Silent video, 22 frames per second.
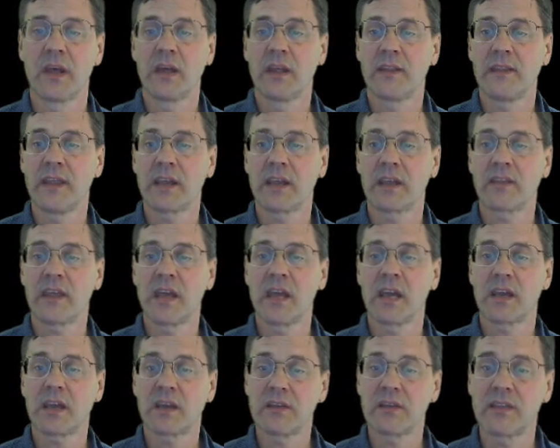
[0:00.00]

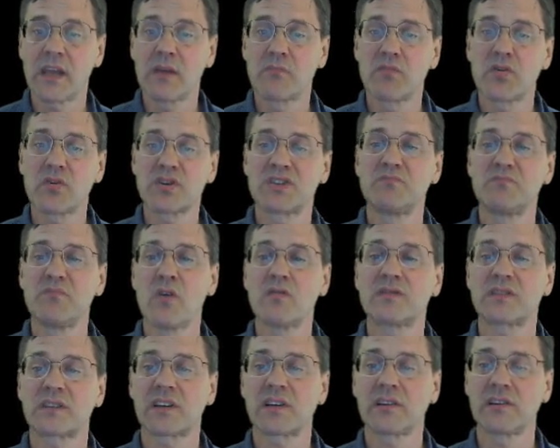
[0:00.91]
they emerge
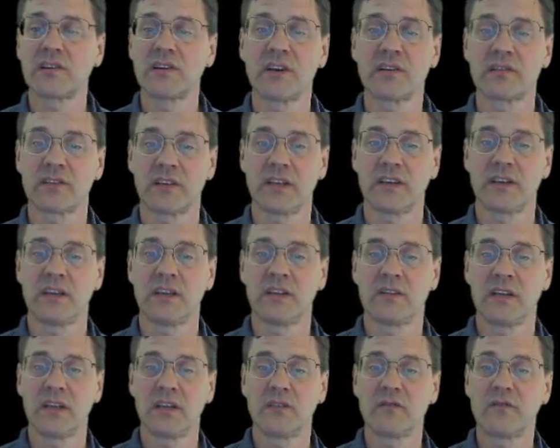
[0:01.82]
most clearly
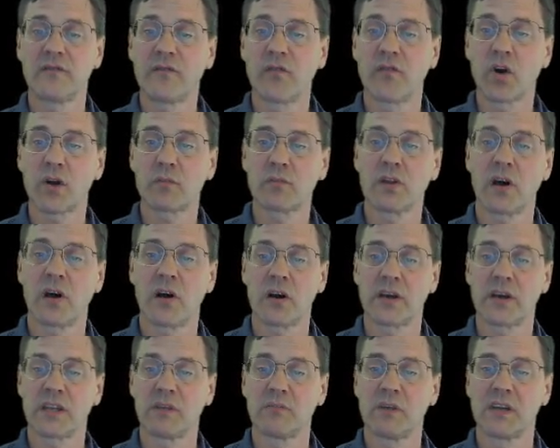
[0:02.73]
in formal
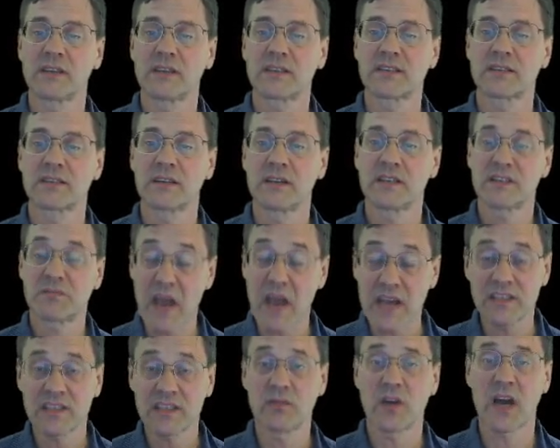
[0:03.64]
arguments,
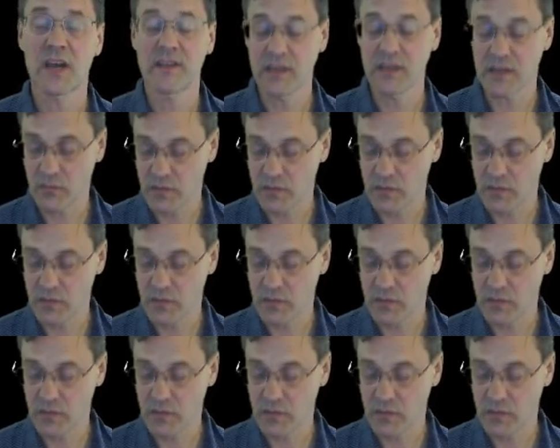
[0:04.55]
especially, I think,